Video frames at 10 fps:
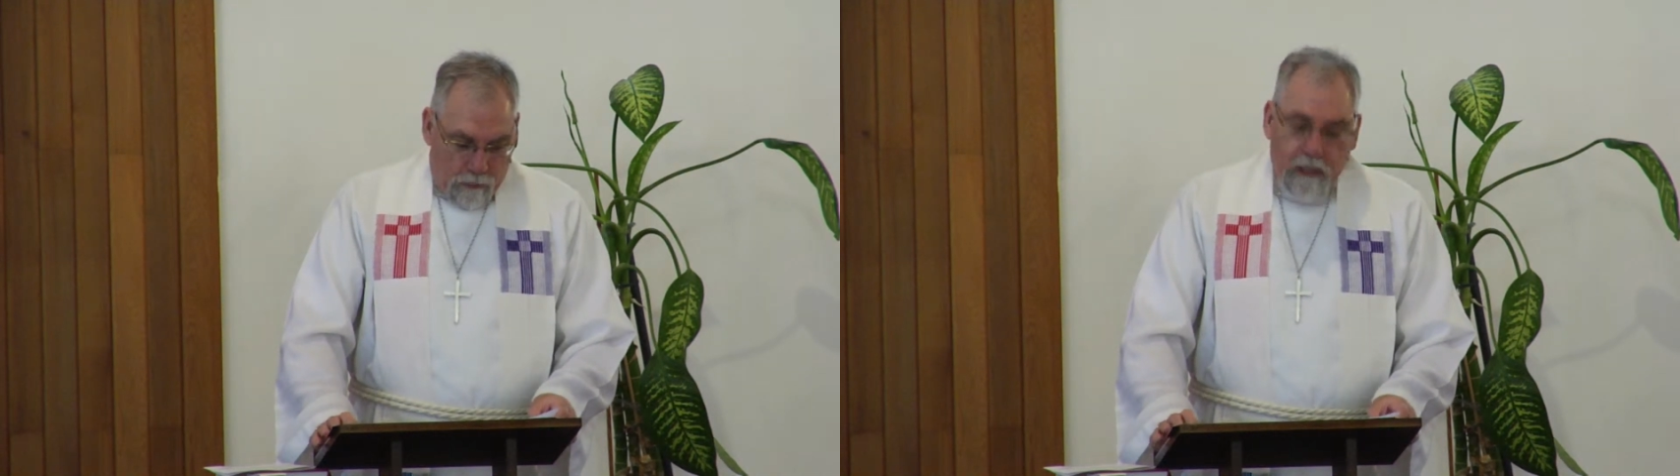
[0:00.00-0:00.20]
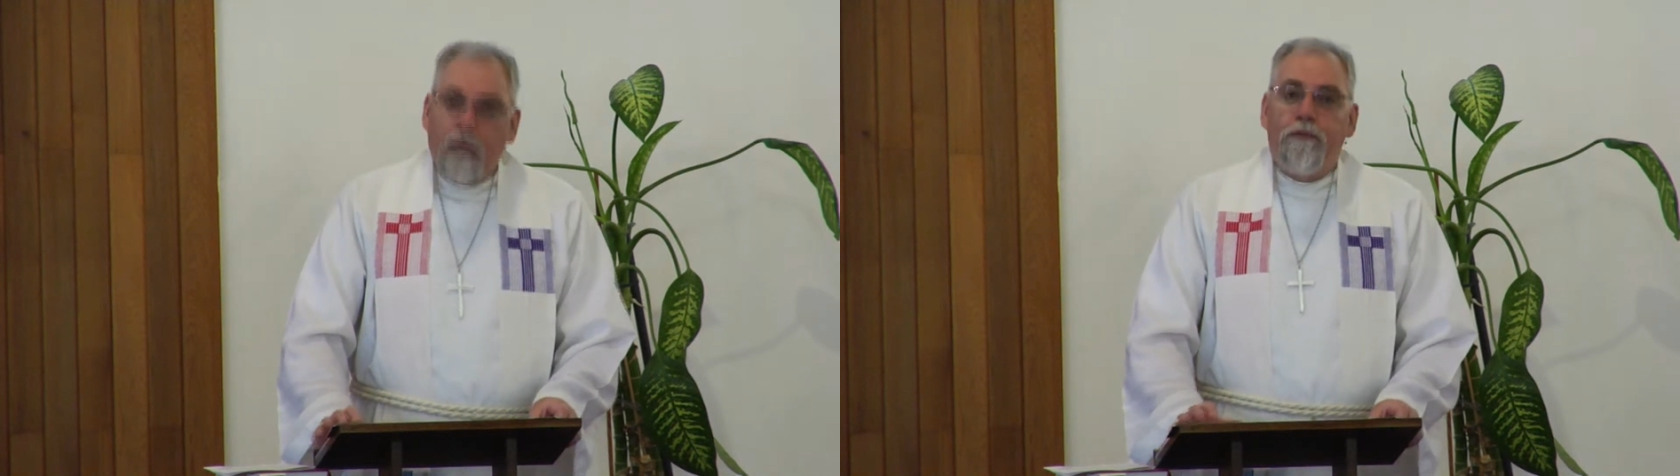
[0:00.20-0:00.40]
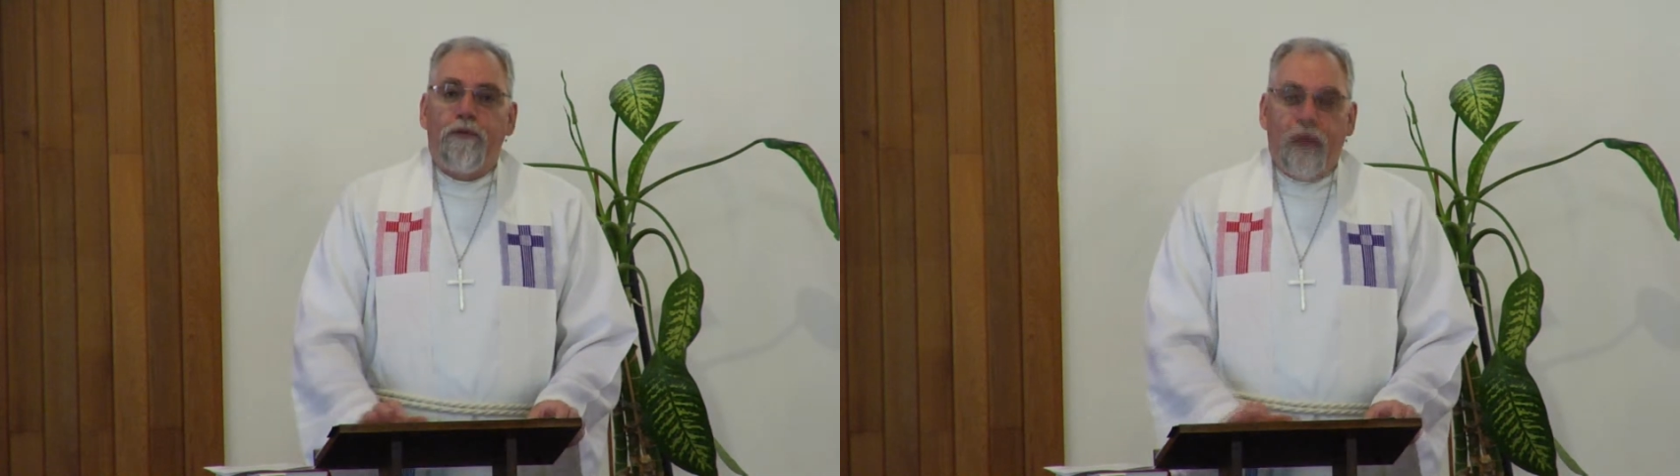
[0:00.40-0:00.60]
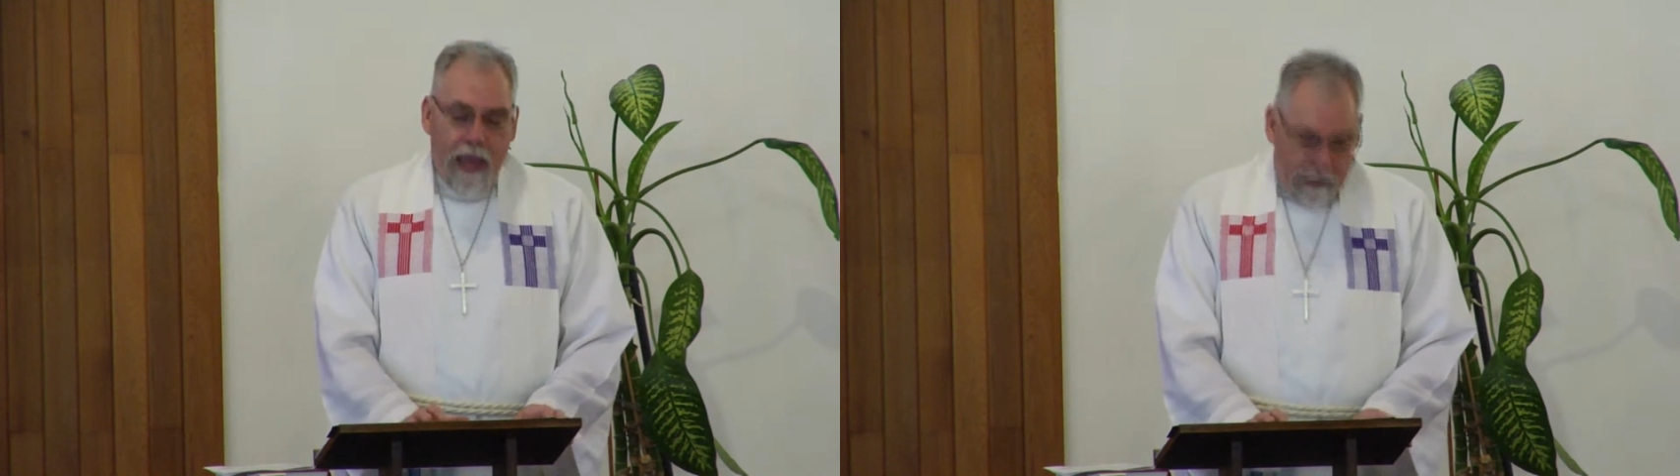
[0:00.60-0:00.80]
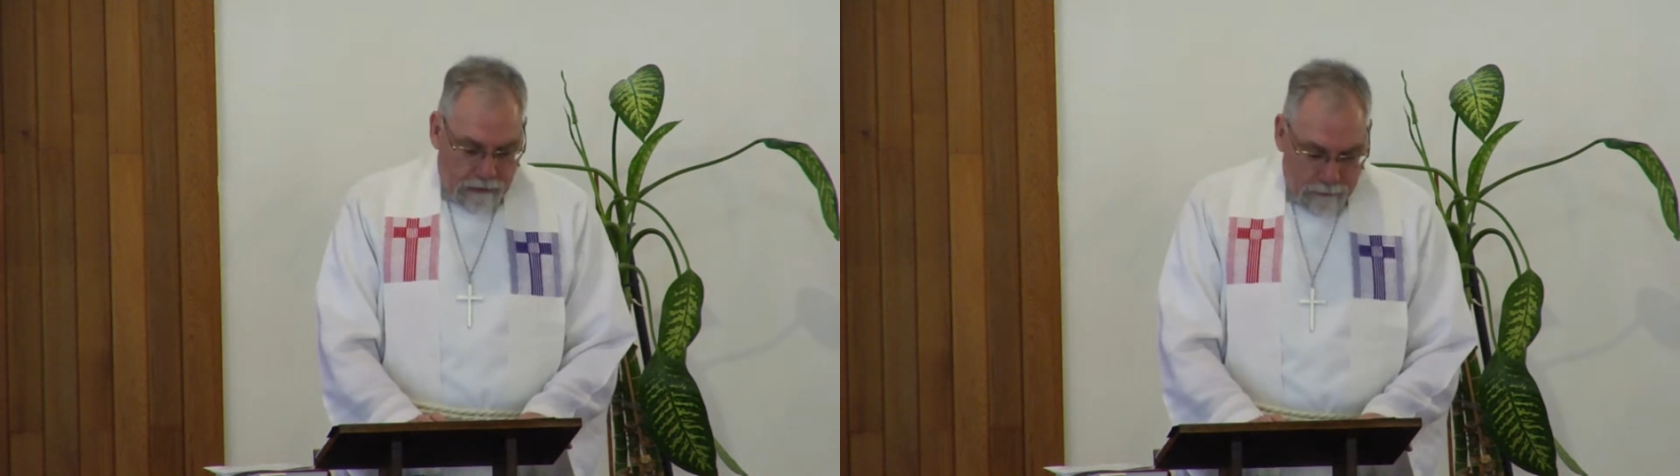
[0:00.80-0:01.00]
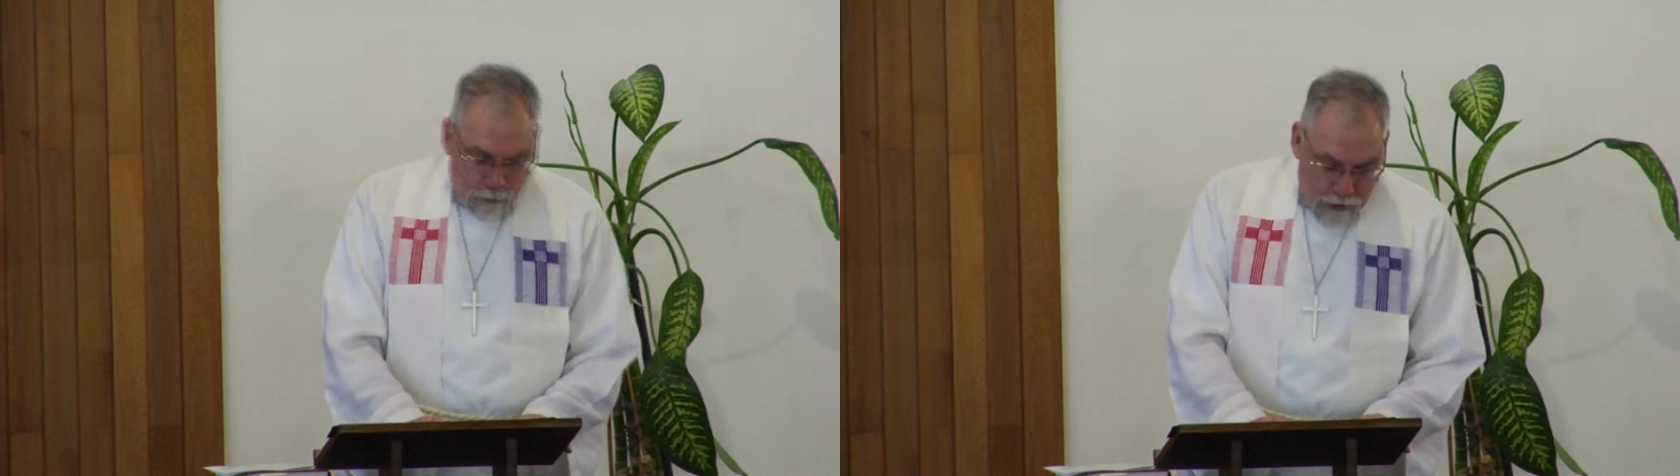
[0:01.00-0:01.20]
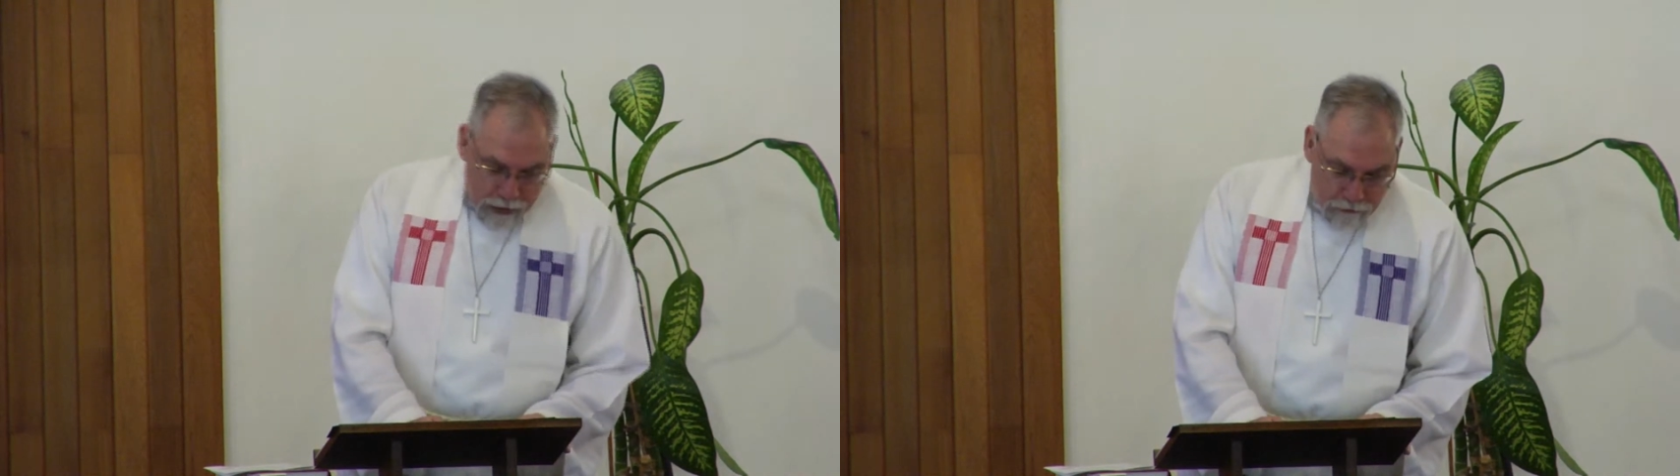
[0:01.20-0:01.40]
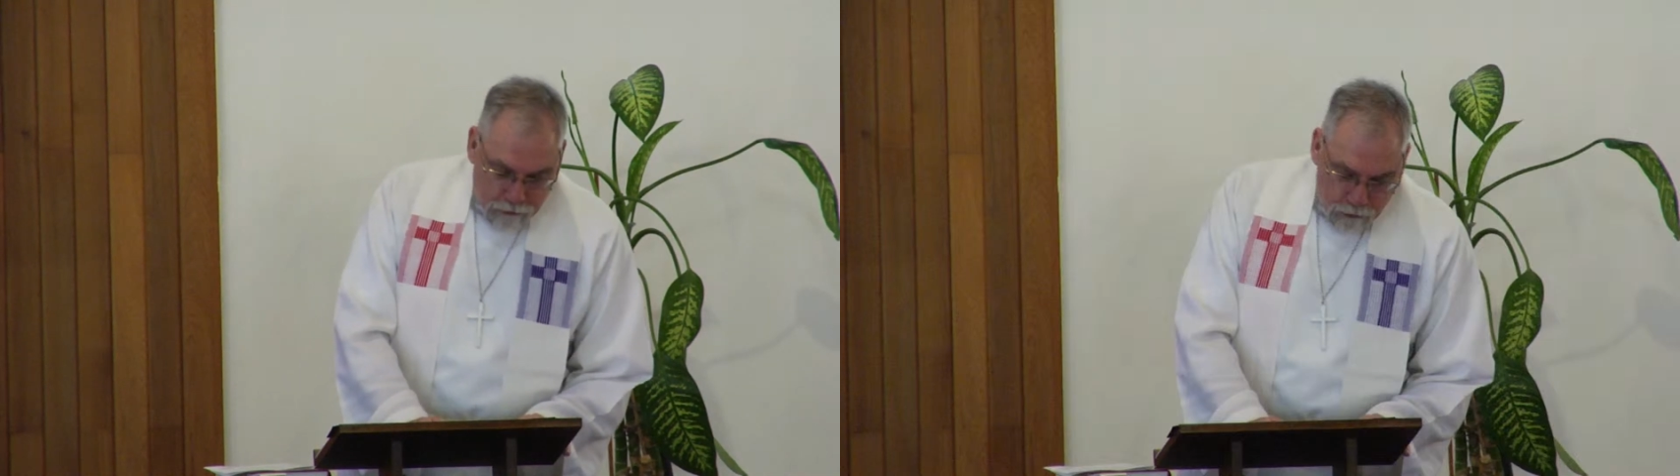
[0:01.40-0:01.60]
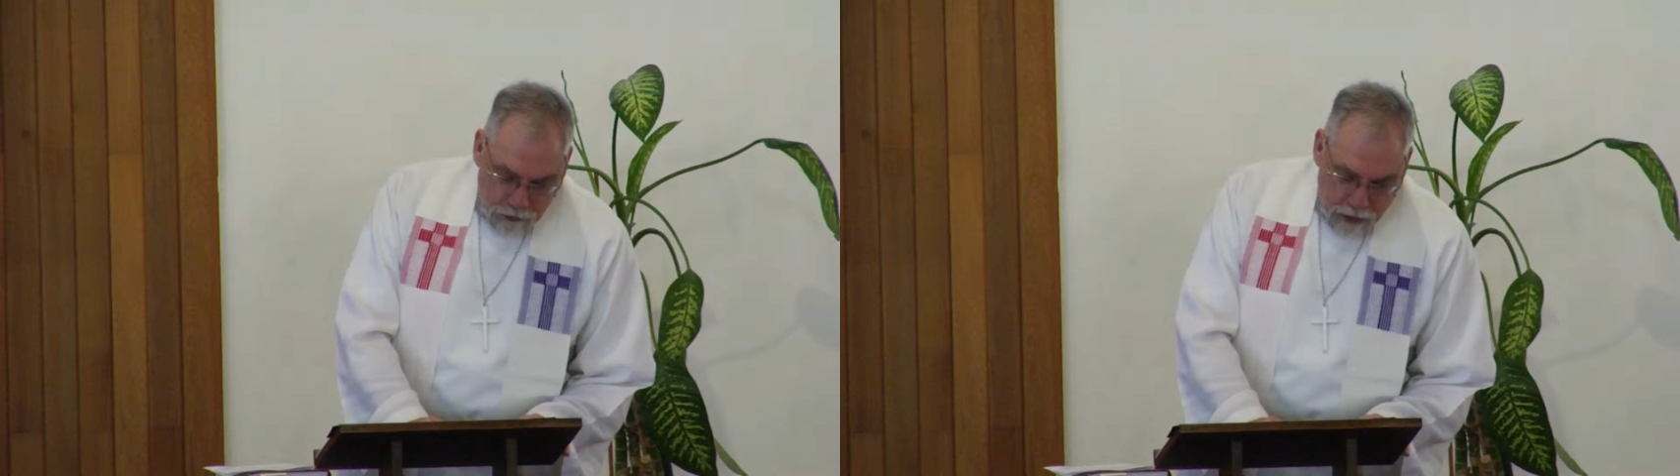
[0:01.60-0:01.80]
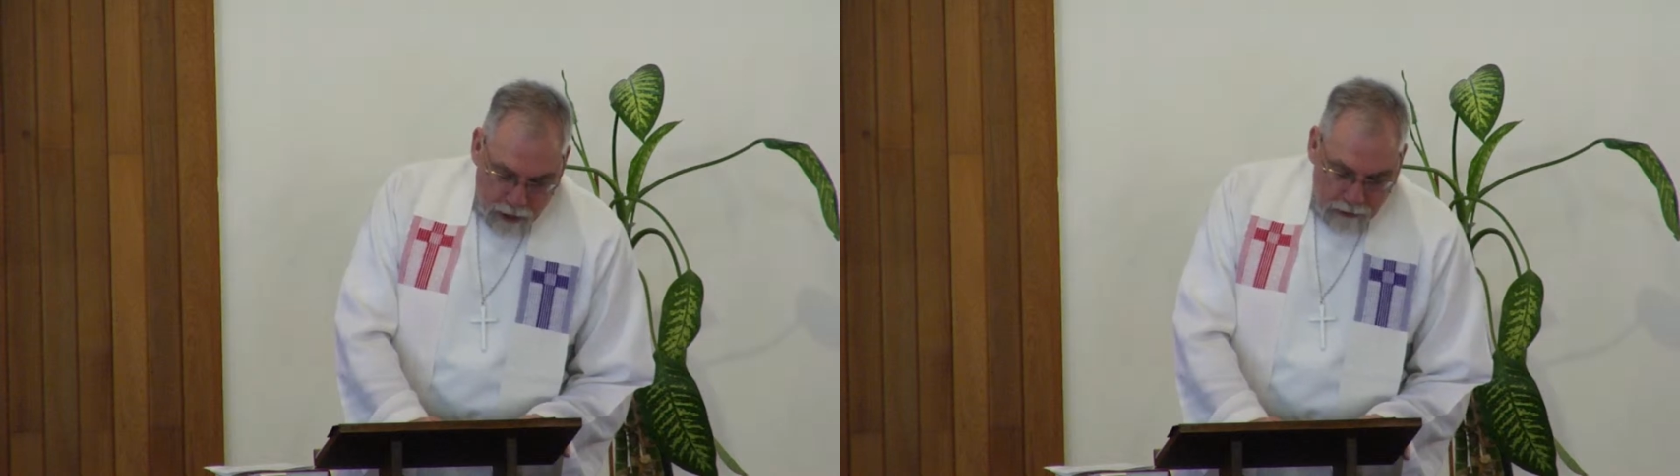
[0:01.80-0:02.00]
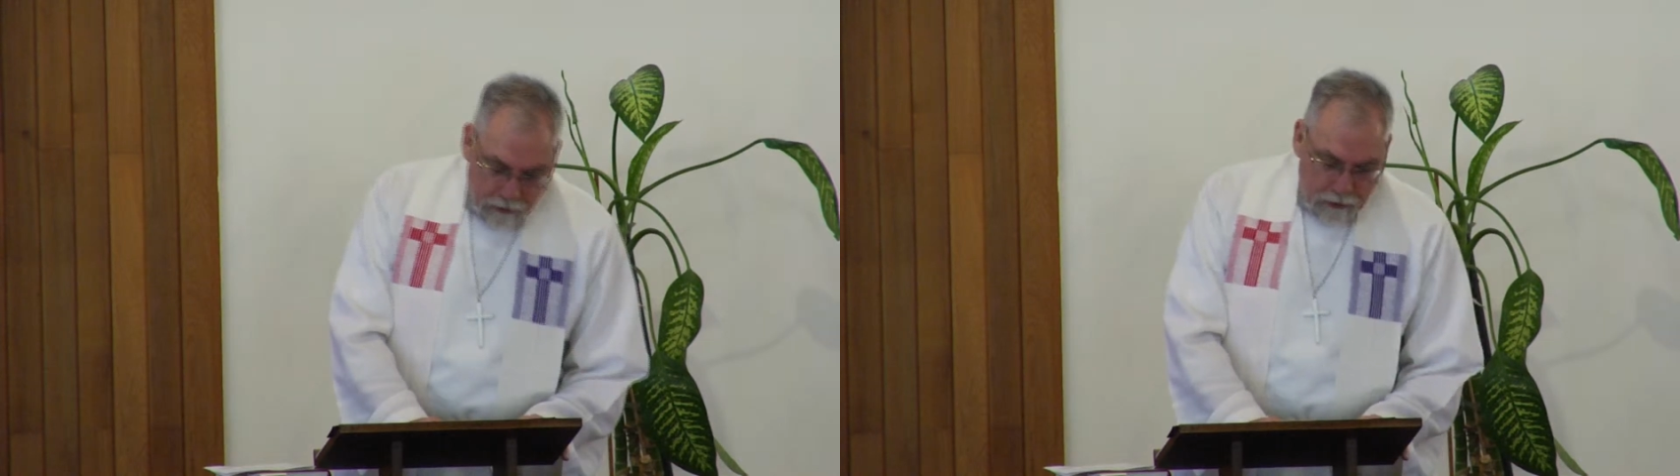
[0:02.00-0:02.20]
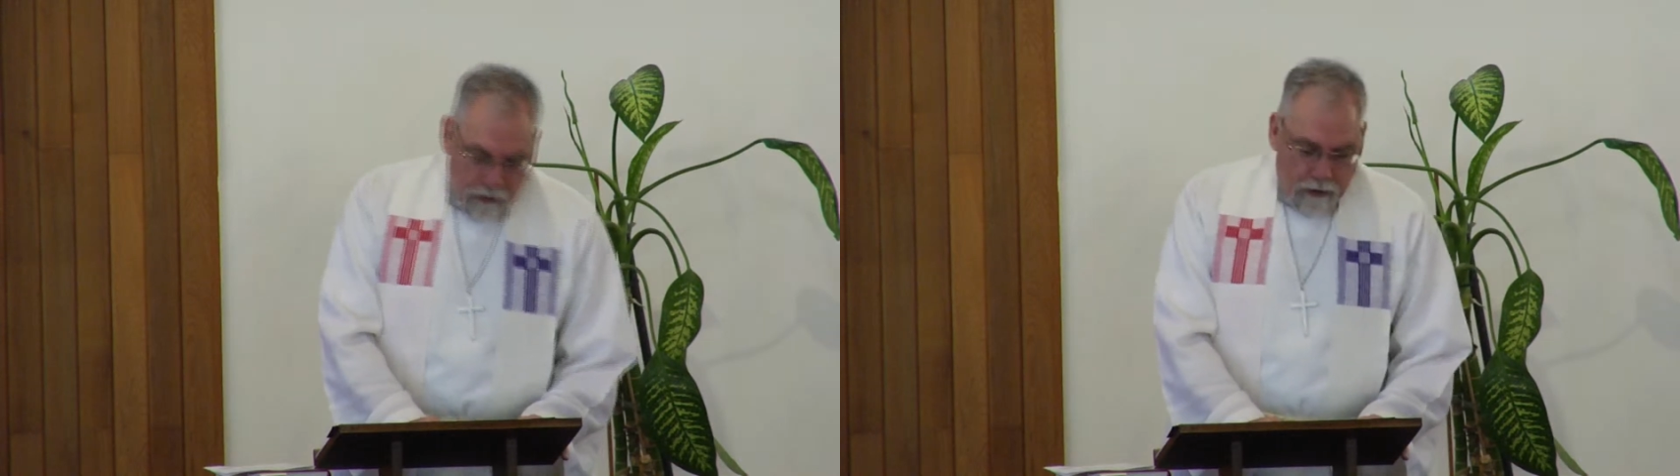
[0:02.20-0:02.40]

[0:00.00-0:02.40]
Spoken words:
We give thanks and praise to God